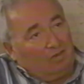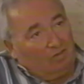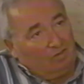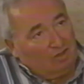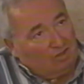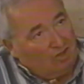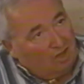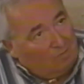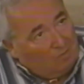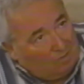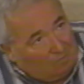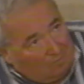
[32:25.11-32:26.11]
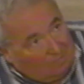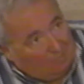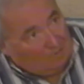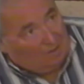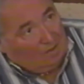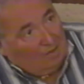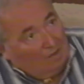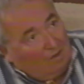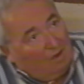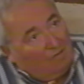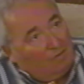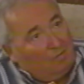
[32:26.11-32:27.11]
to the German
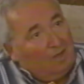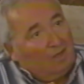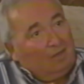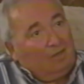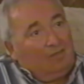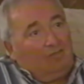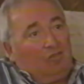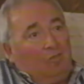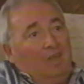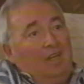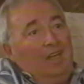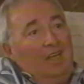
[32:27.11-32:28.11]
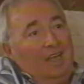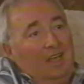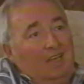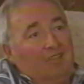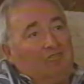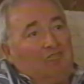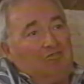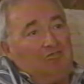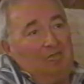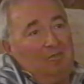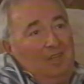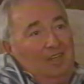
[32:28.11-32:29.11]
government so many eggs or
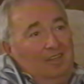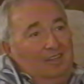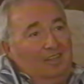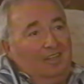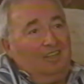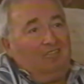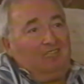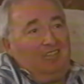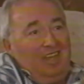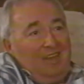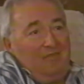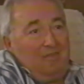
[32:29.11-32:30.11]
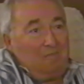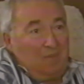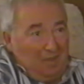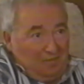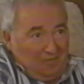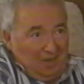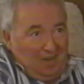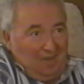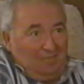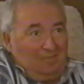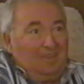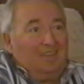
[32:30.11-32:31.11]
so many things, and I have a big
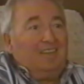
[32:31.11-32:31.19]
farm,